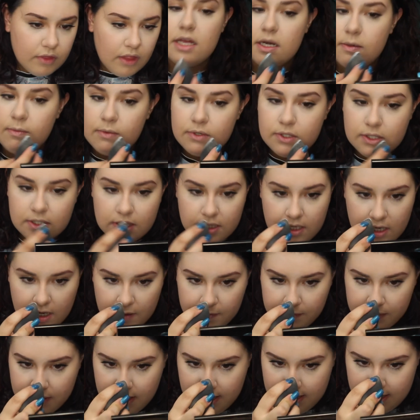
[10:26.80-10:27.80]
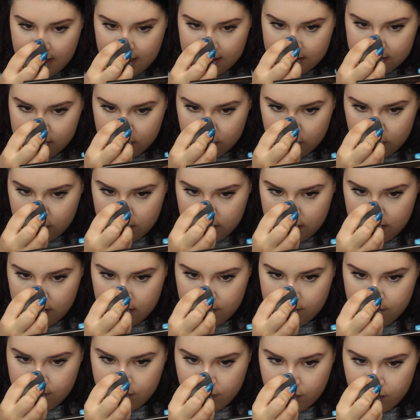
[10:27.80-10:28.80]
And I'm also going to apply that to
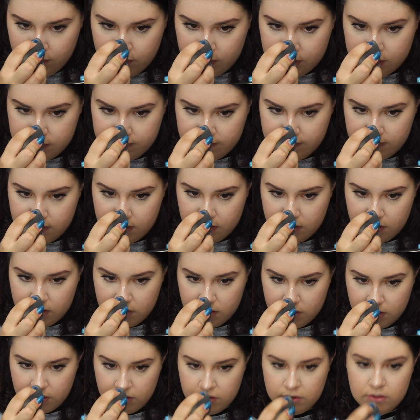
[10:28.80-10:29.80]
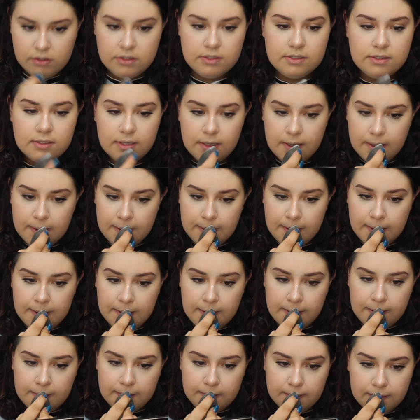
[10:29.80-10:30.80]
the bridge of the nose
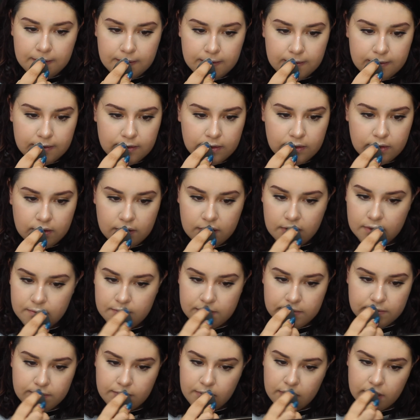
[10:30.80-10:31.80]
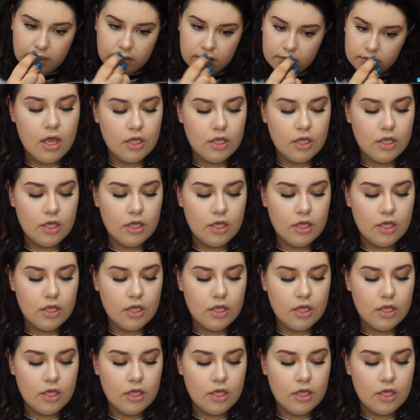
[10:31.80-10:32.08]
and to the cupid's bow.